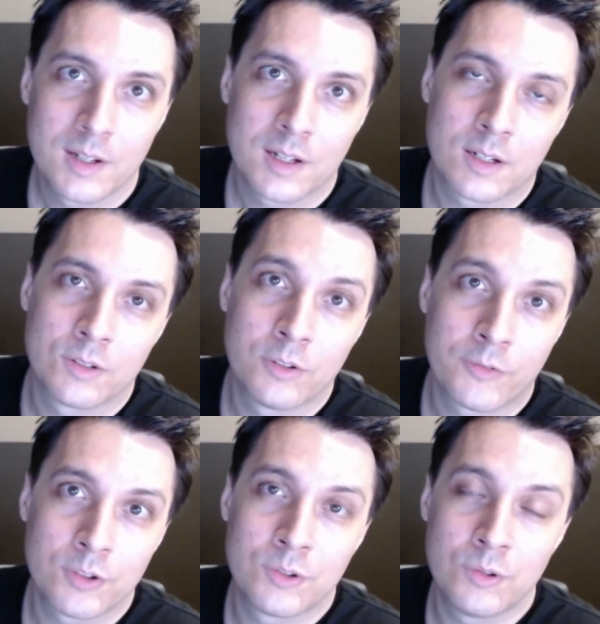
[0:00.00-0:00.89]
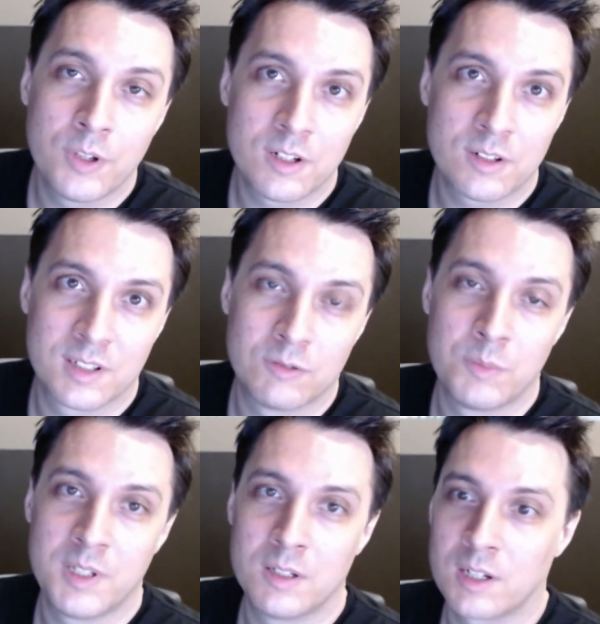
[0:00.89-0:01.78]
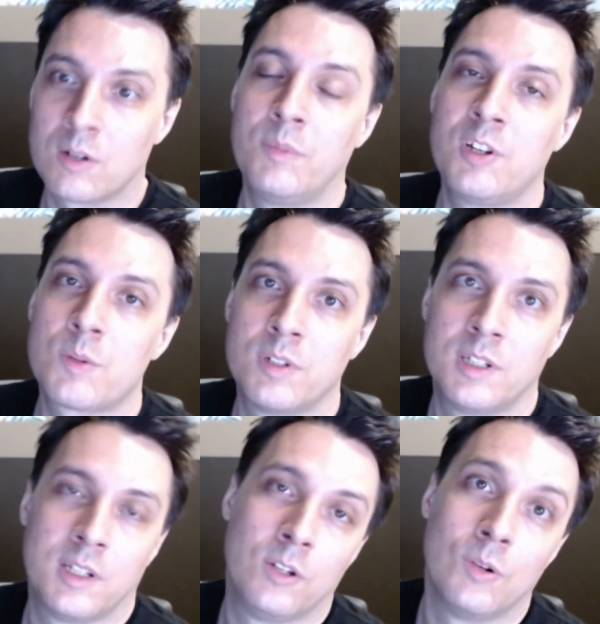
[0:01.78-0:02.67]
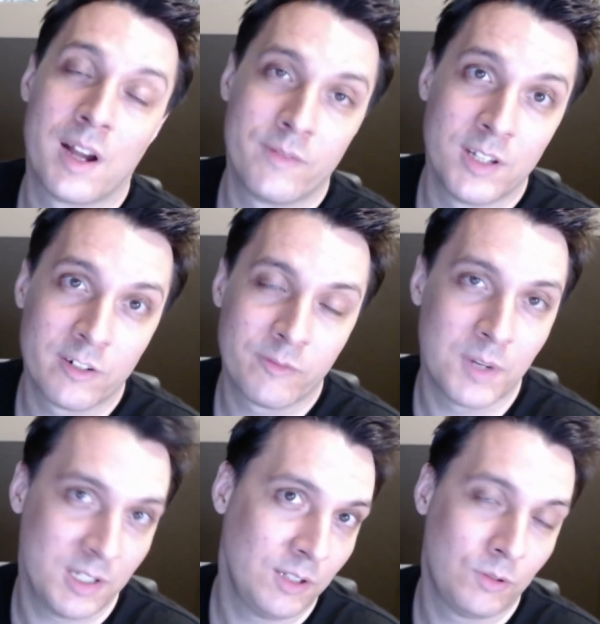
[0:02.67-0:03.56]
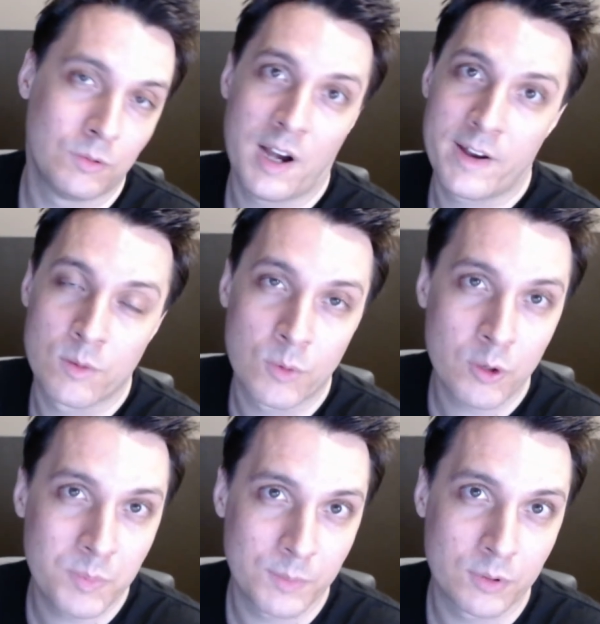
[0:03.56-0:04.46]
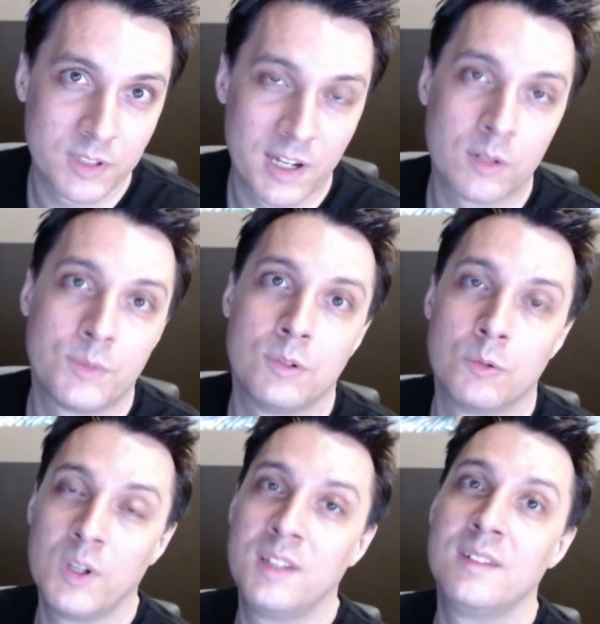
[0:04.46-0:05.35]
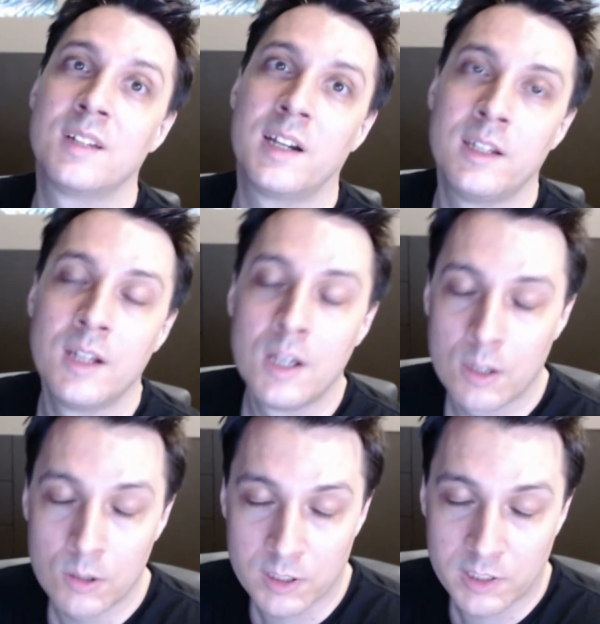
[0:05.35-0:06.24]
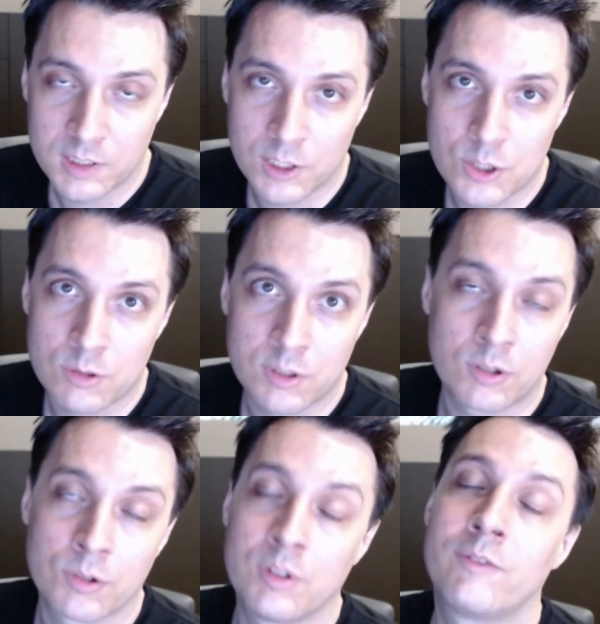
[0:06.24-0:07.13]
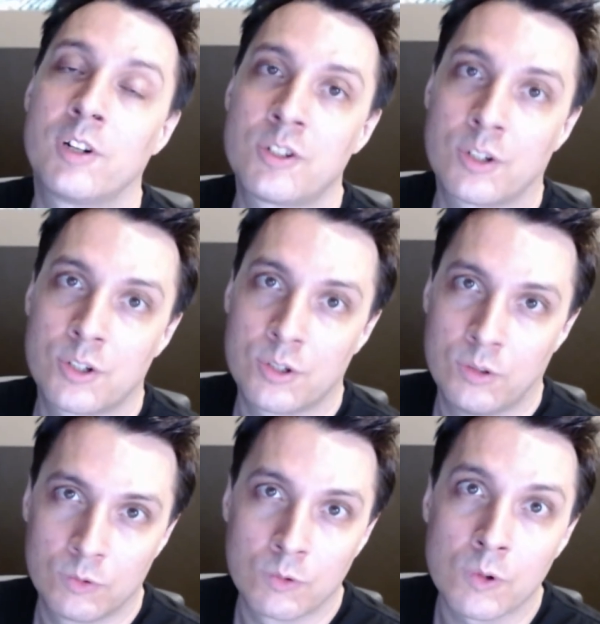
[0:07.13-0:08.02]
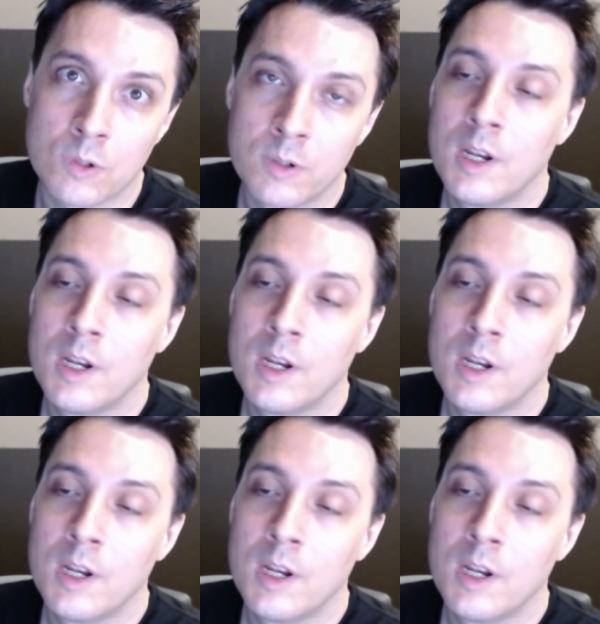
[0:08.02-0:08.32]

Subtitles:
the first 2 years, that would be an accomplishment, and then you'll have enough money to hire more people that helps you redesign your architecture or your infrastructure to grow.